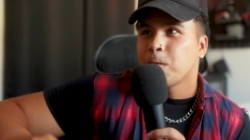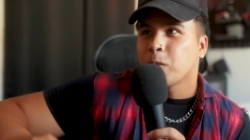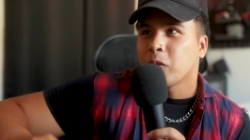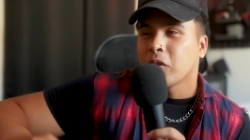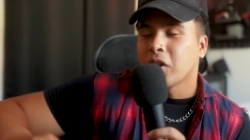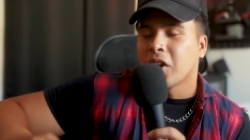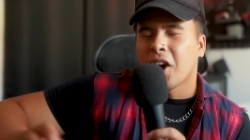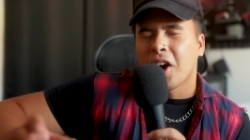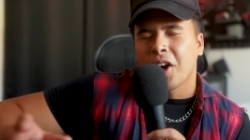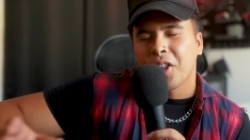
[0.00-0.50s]

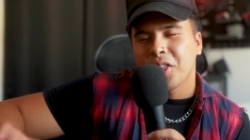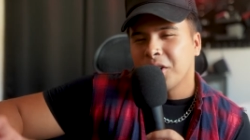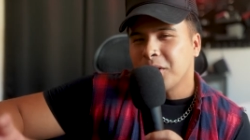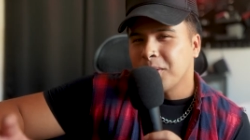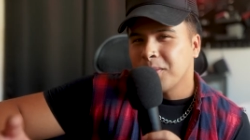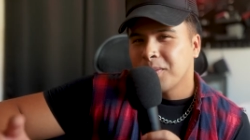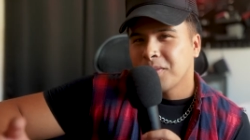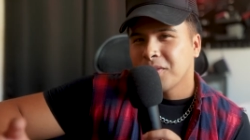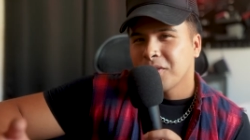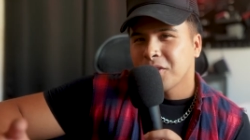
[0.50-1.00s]

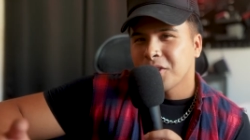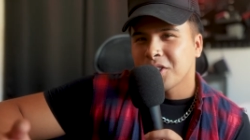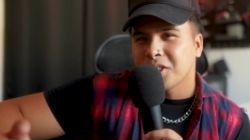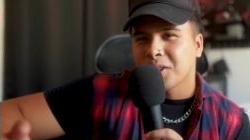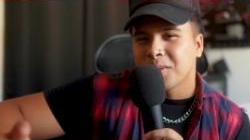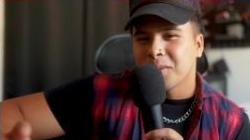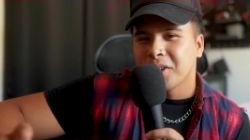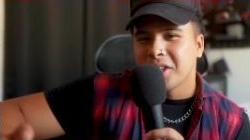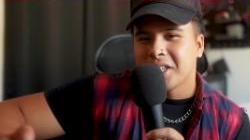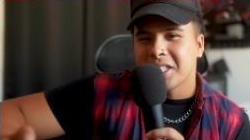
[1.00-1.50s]
Gotham for
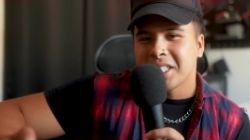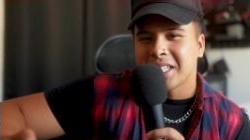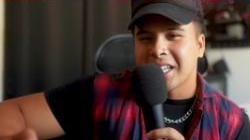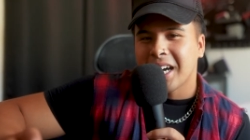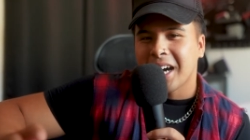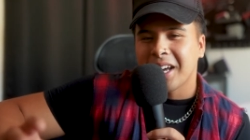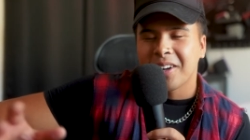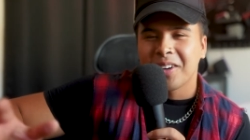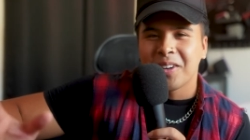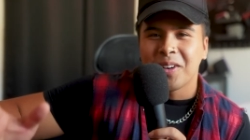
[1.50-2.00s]
some reason.
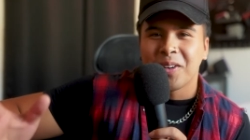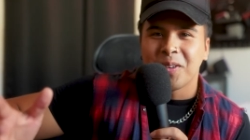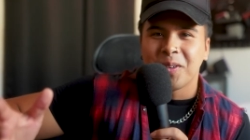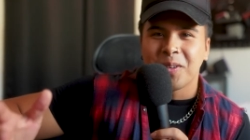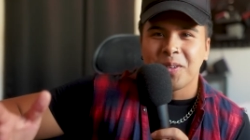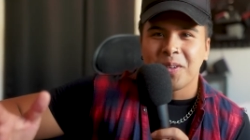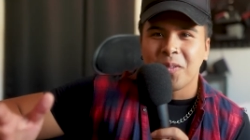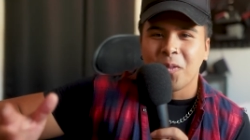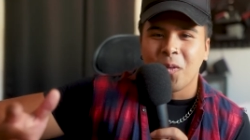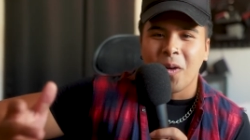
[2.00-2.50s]
I don't
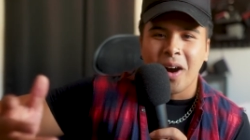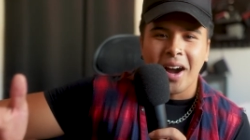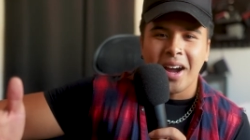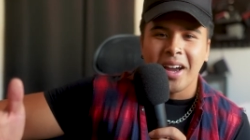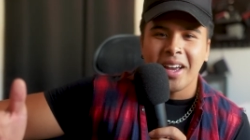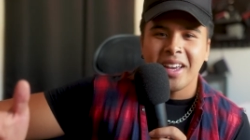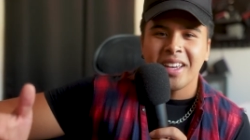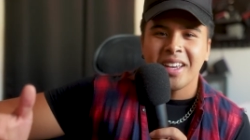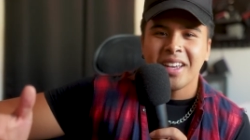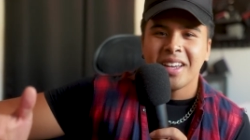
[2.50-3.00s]
know
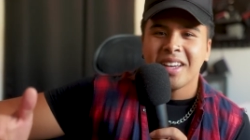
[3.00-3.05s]
why,